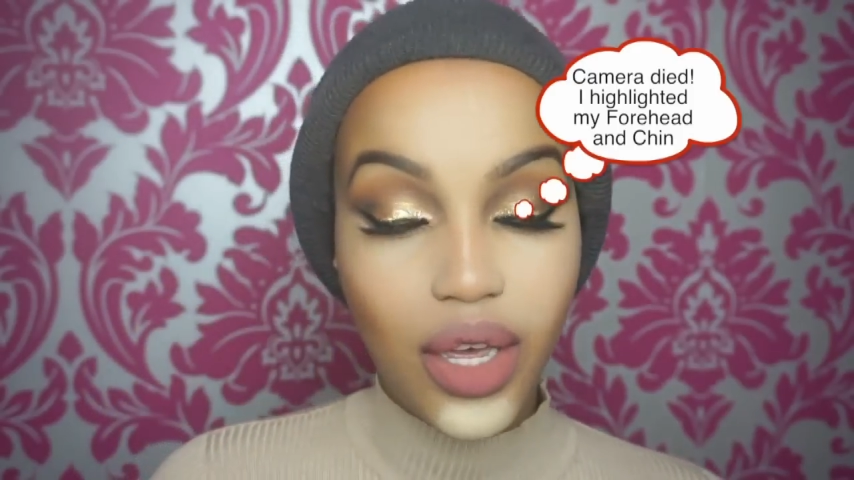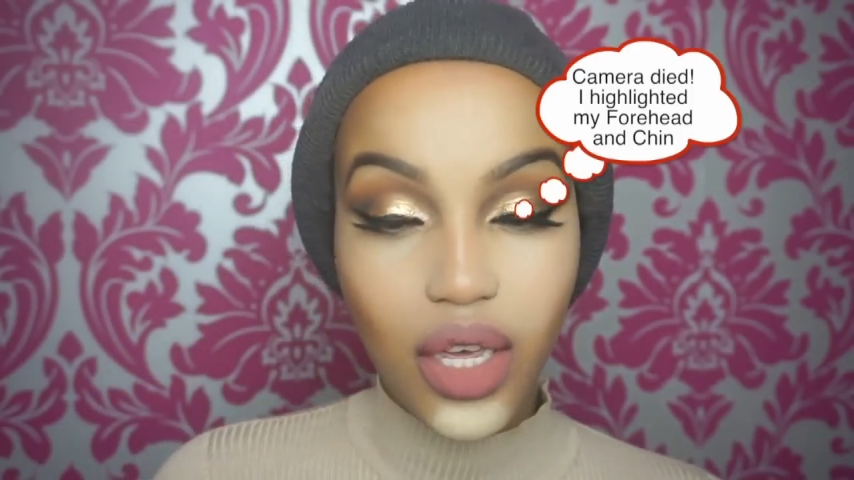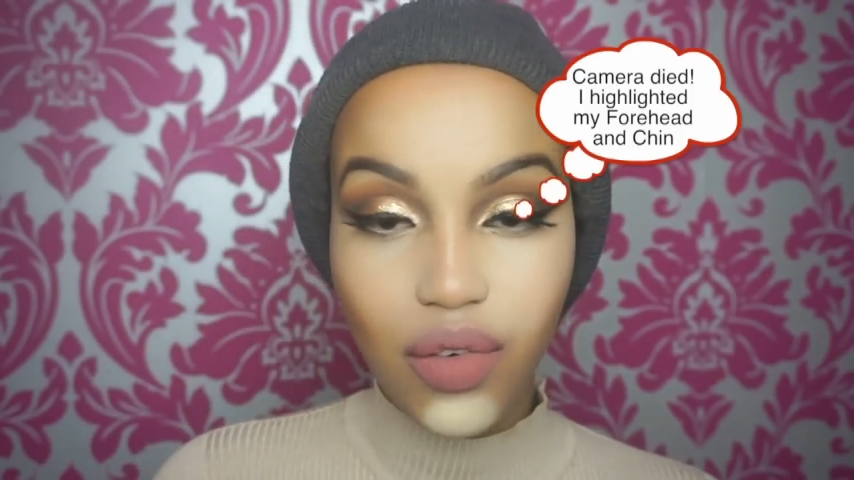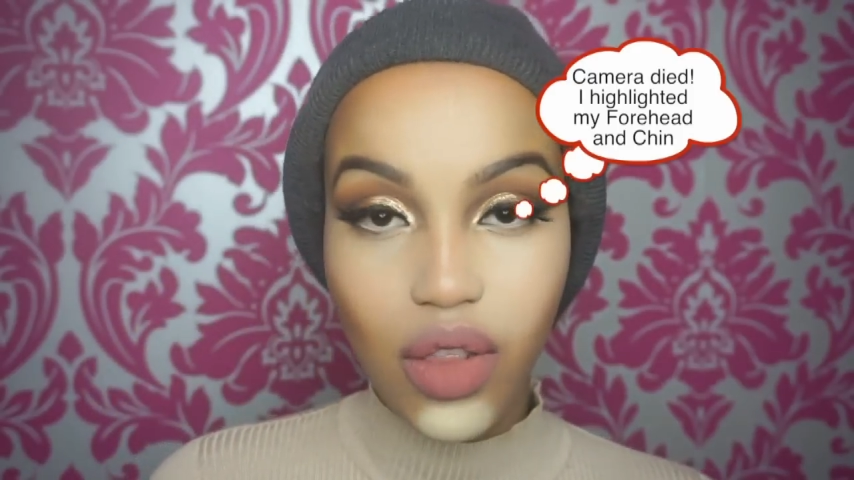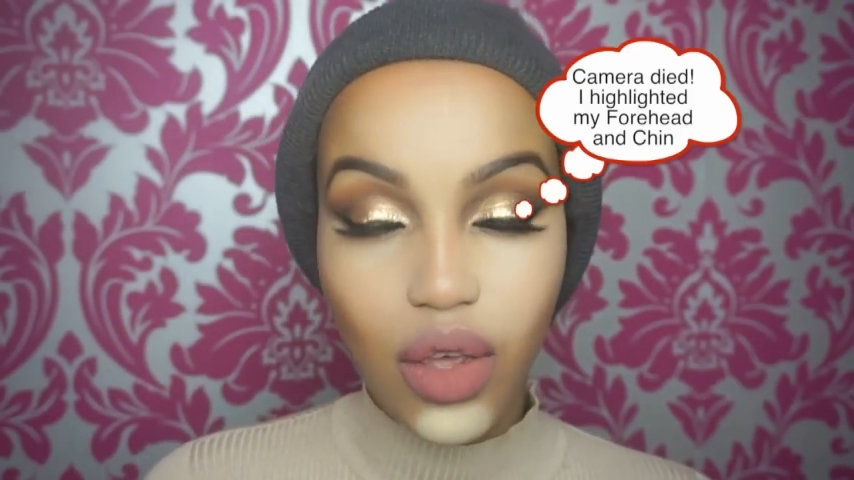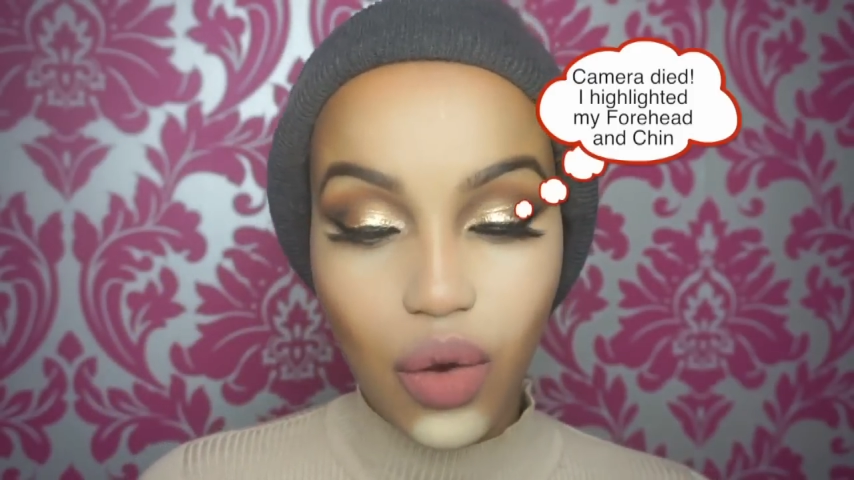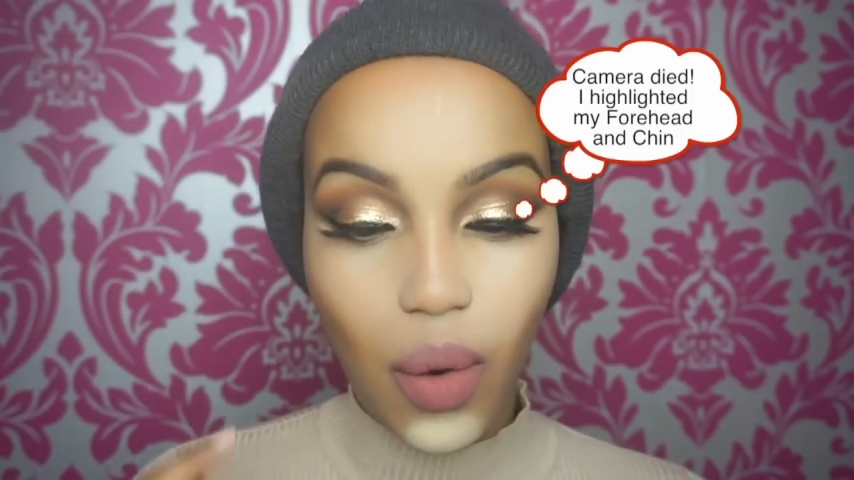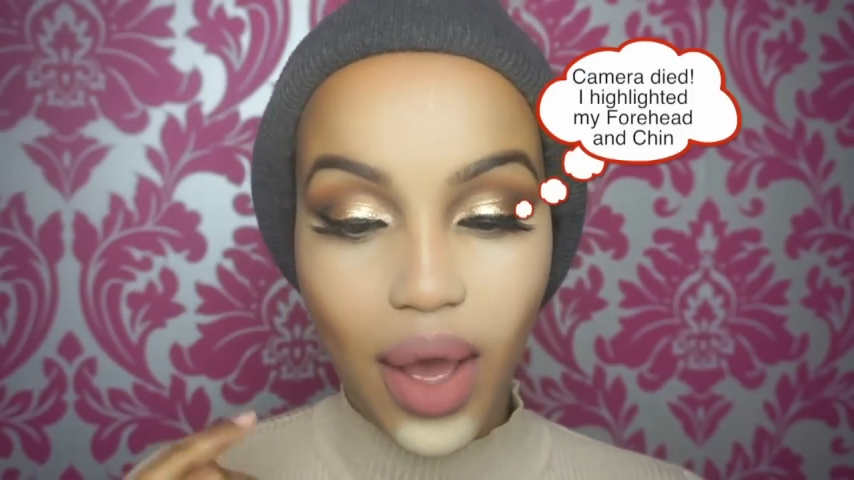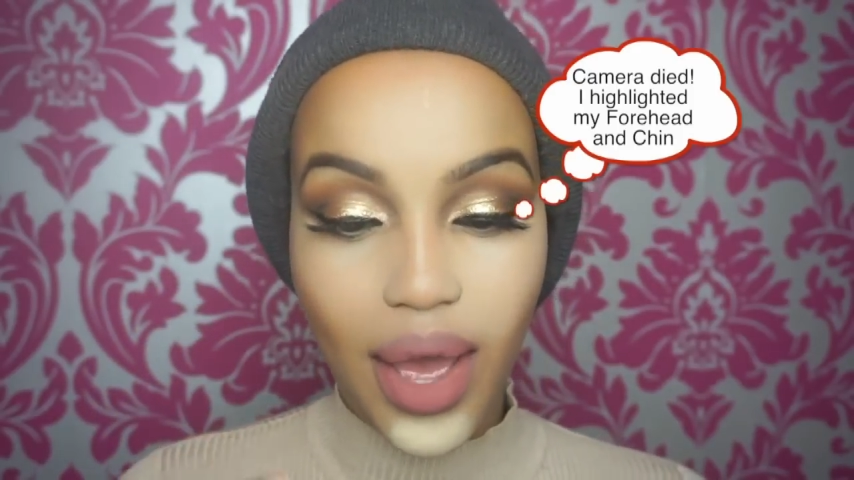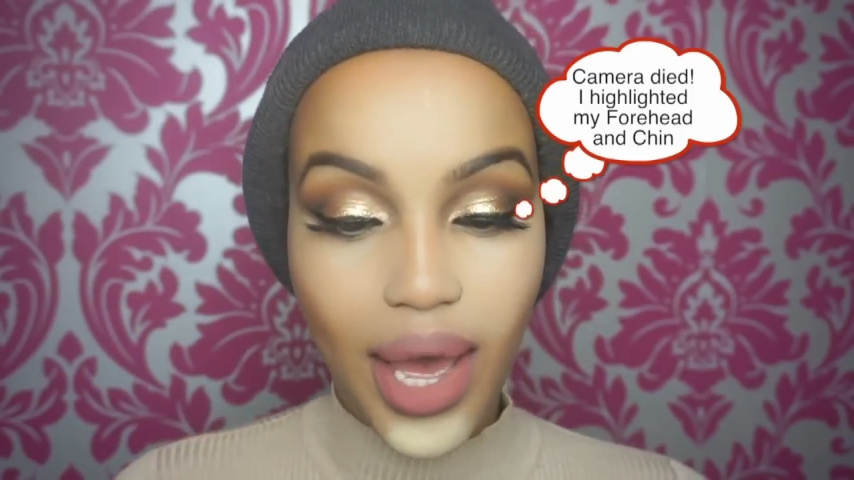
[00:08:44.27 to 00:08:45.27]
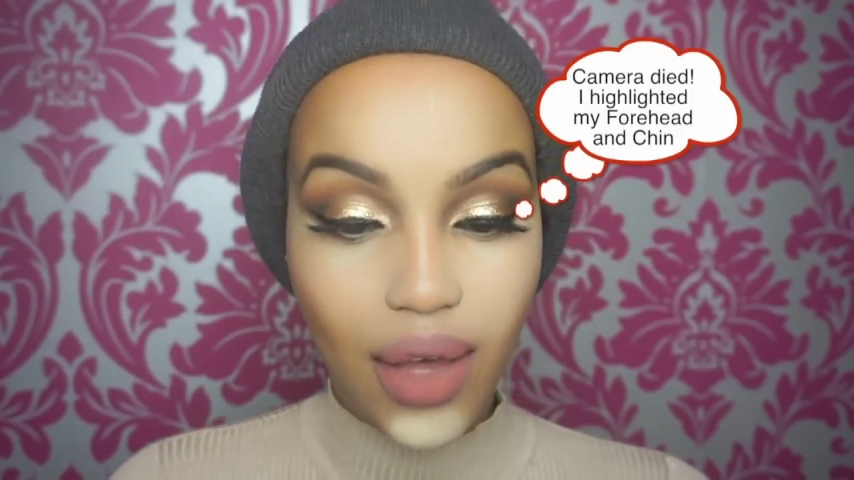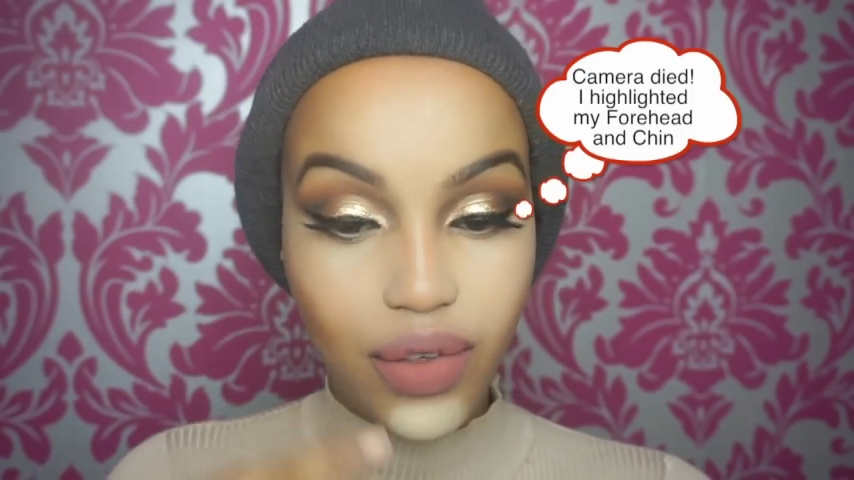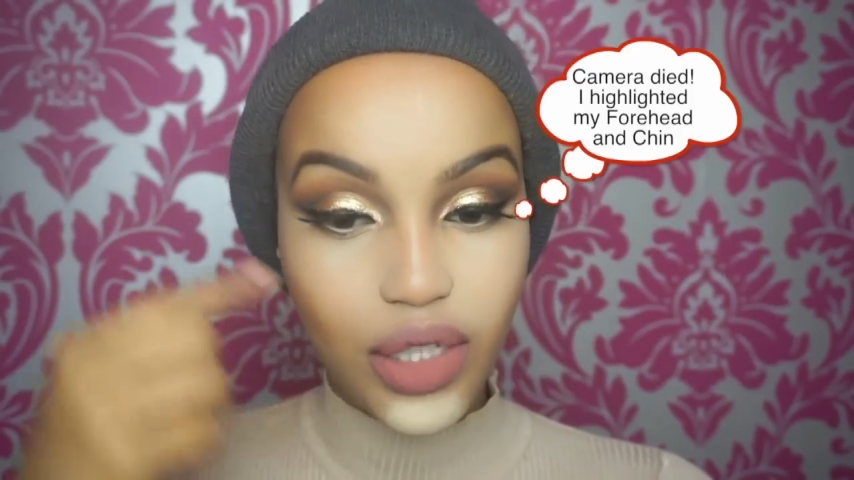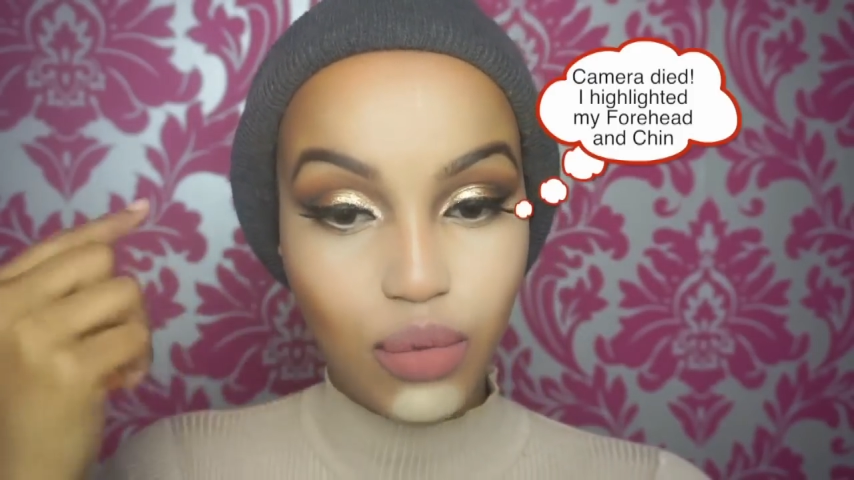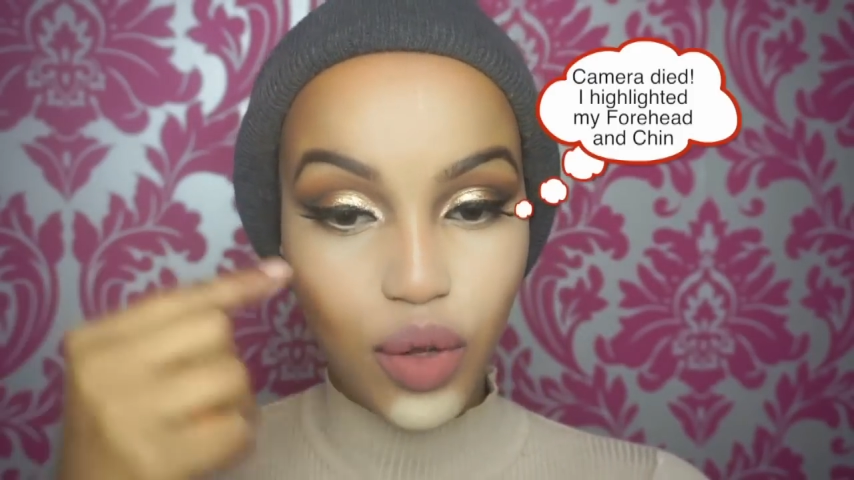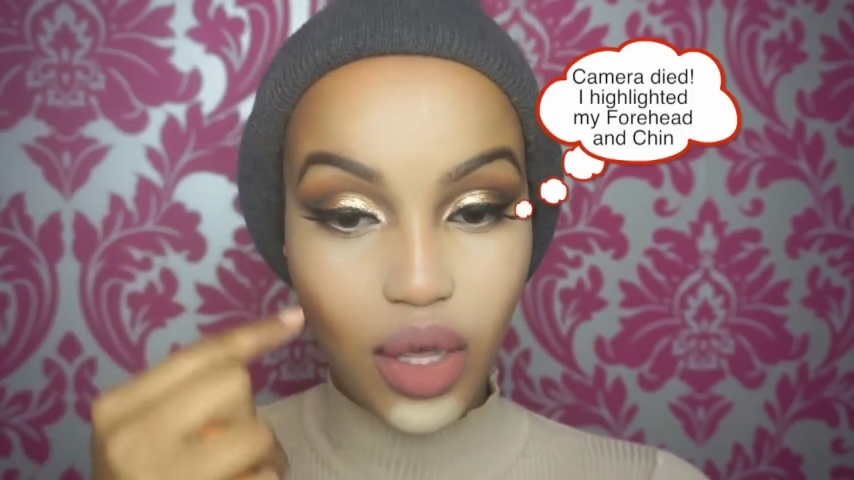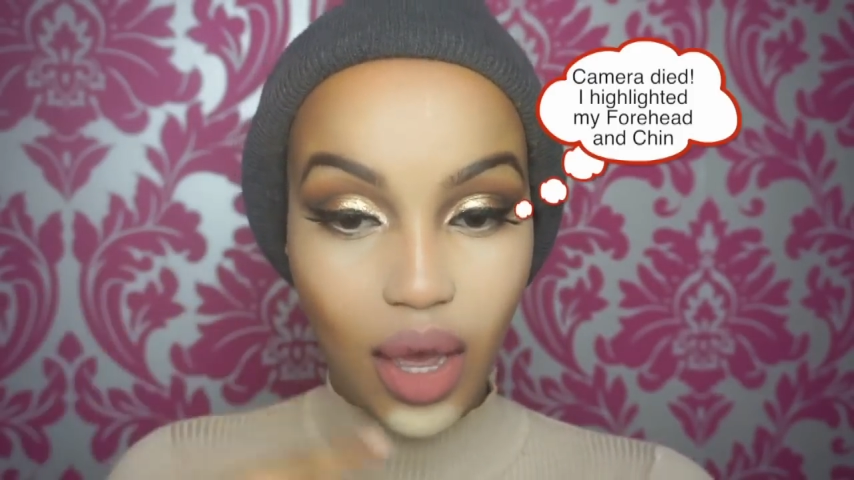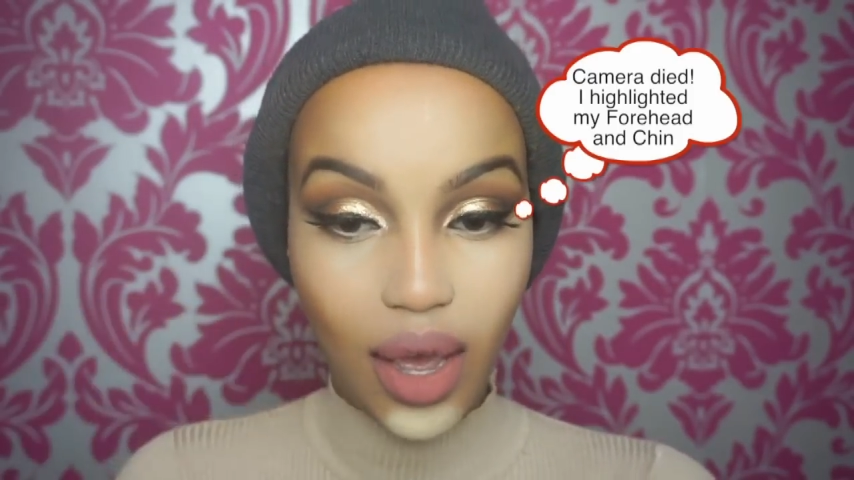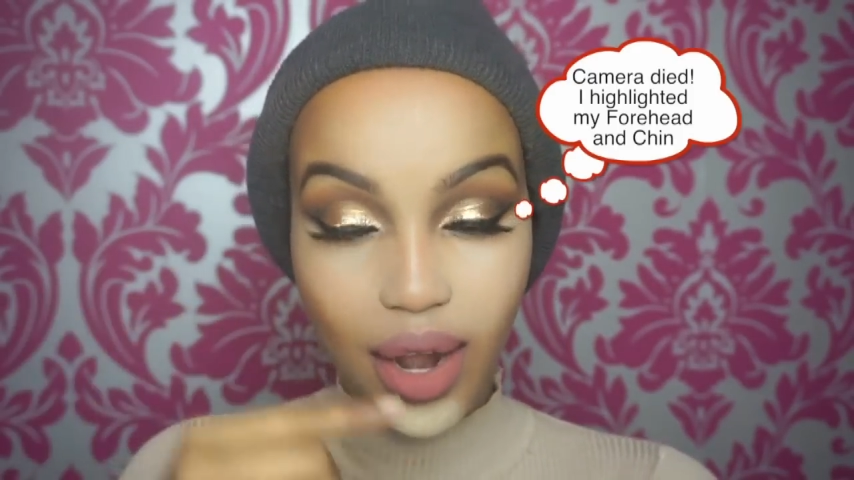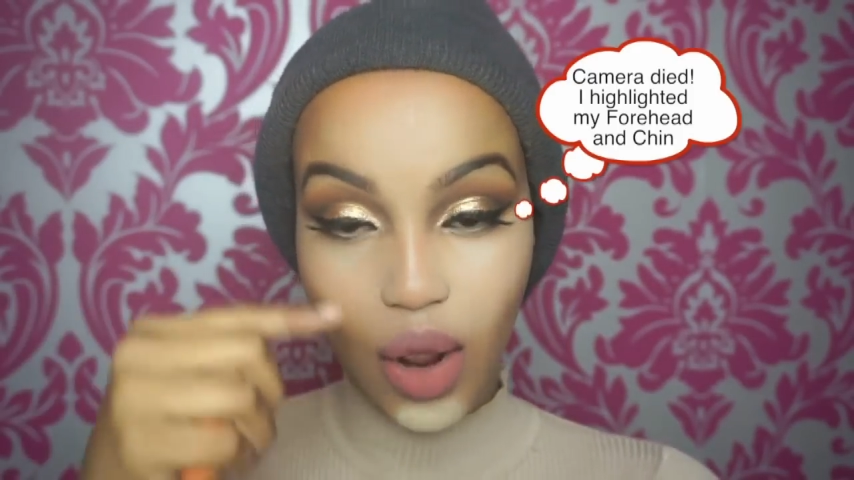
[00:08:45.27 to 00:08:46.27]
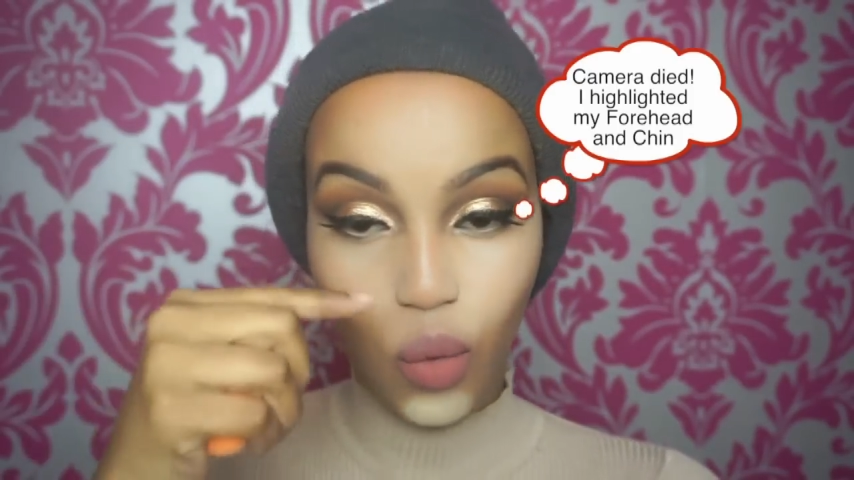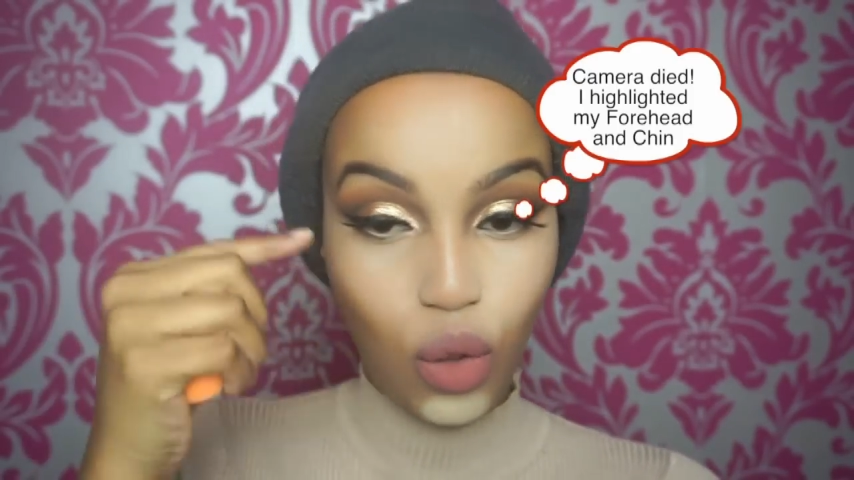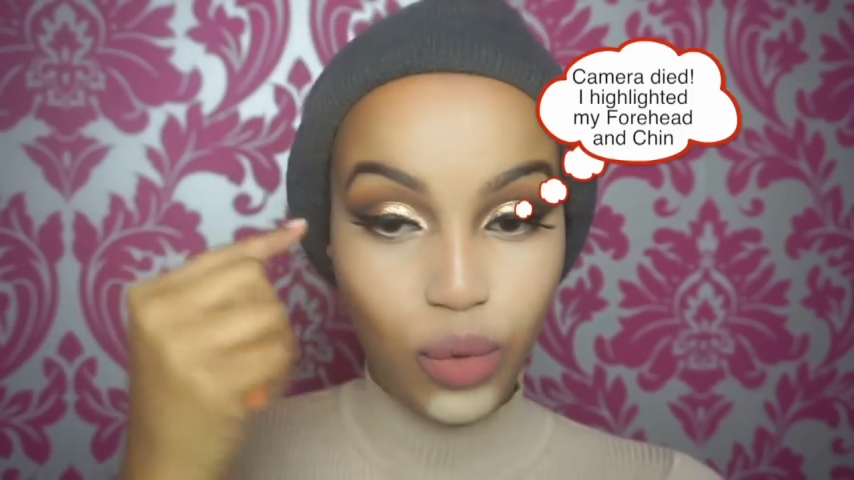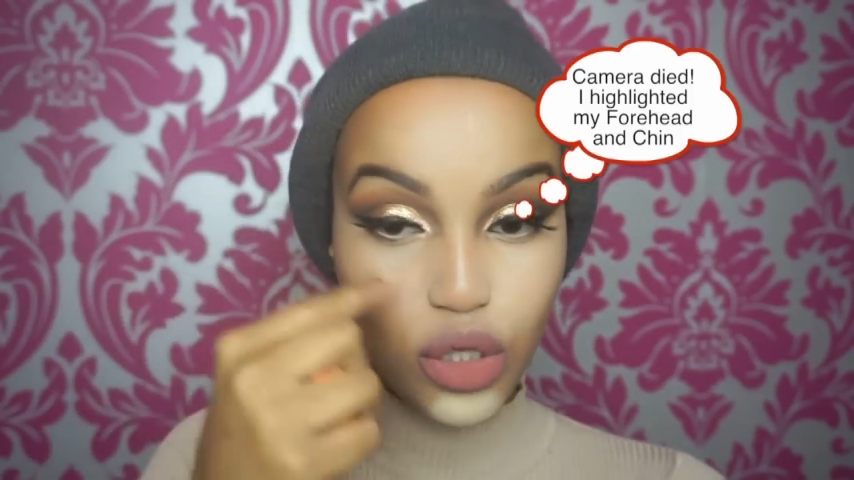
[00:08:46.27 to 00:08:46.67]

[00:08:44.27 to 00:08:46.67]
Even though I have a smoky eye and I will